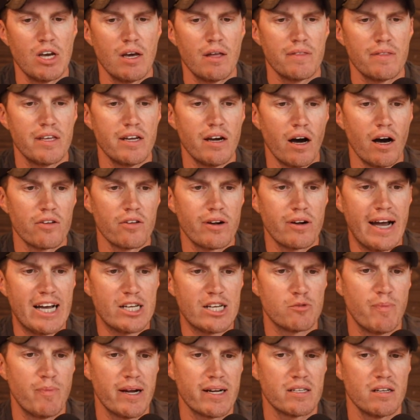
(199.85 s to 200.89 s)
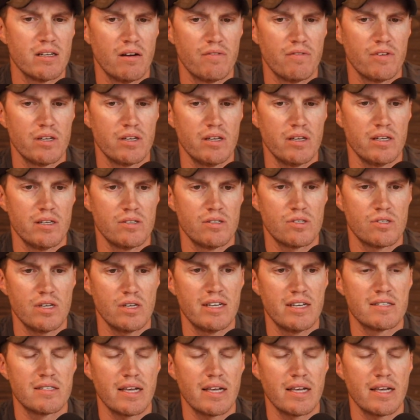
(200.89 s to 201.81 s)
The other aspect of it is is